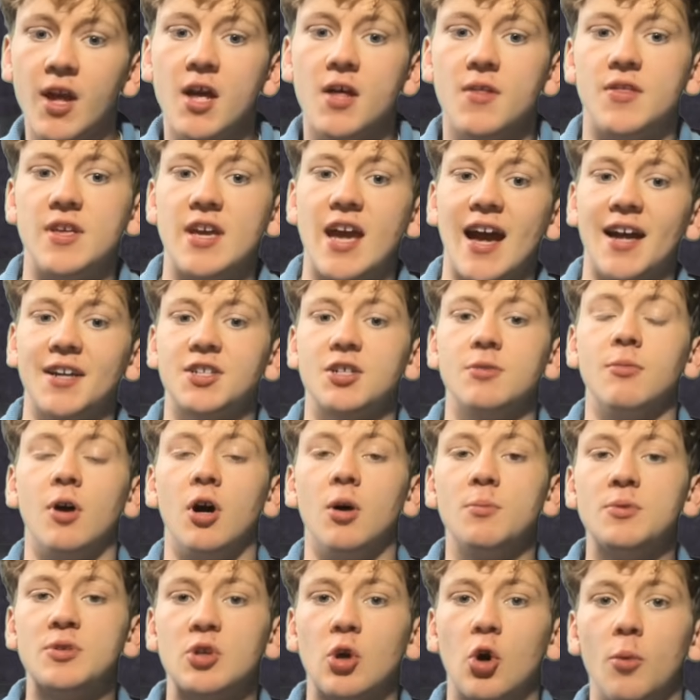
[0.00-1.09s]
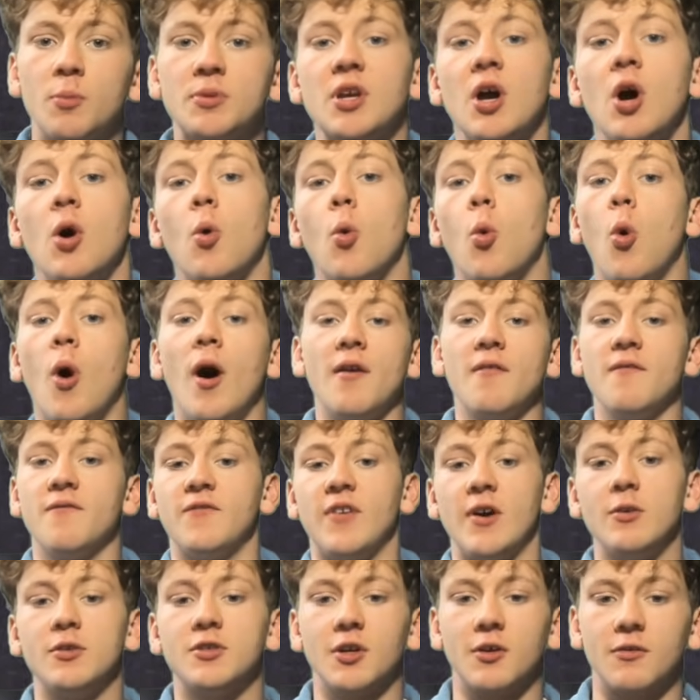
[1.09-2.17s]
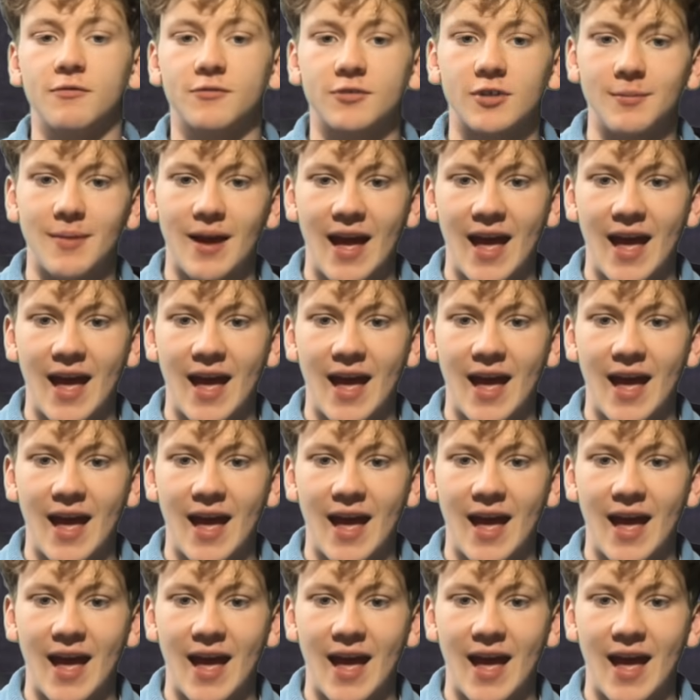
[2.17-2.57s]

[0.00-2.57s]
The atom absorbs 1 photon from